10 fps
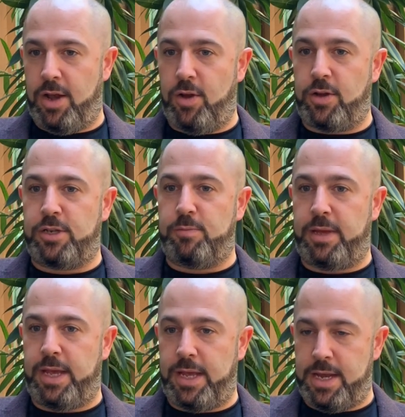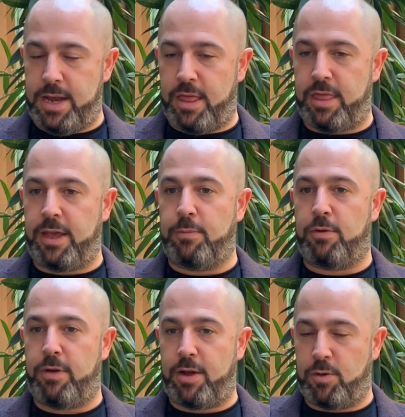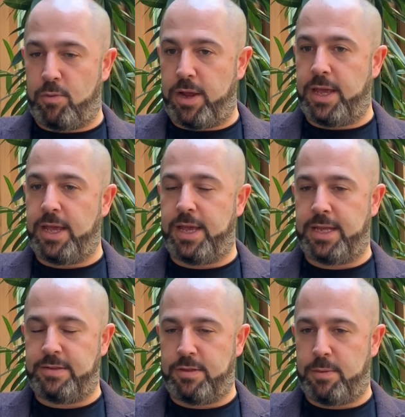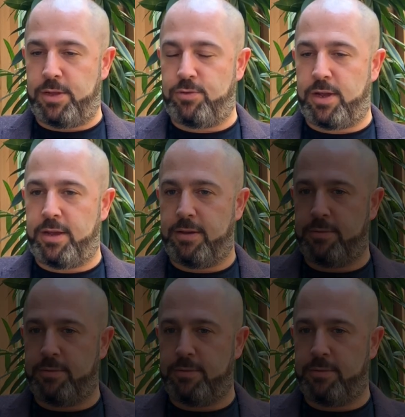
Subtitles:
look to be nothing but record-breaking years for the Mandrake.